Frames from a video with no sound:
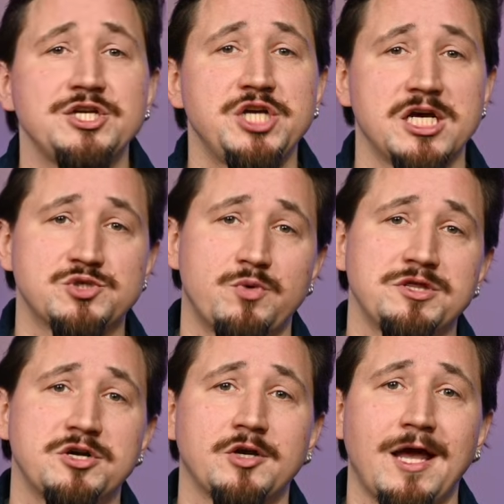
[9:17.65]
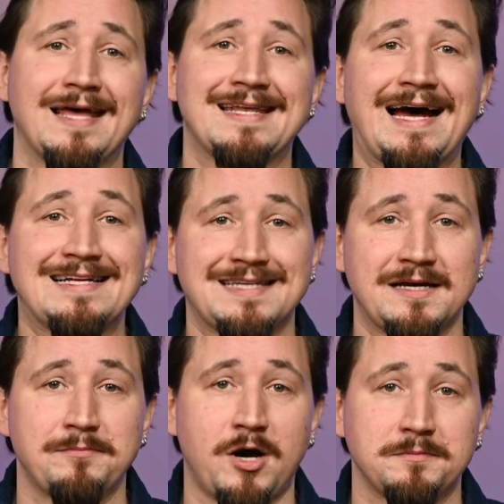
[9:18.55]
JS rendering, and
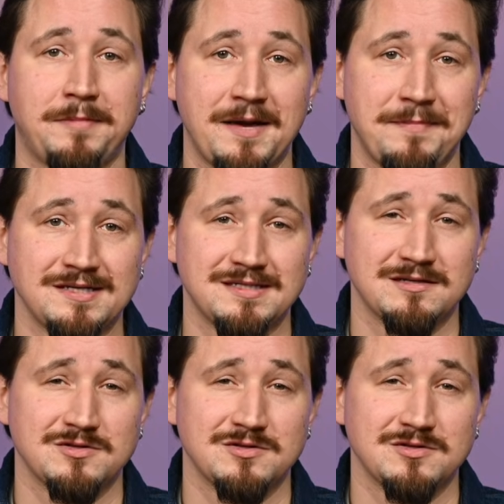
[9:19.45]
anti-bot bypassing,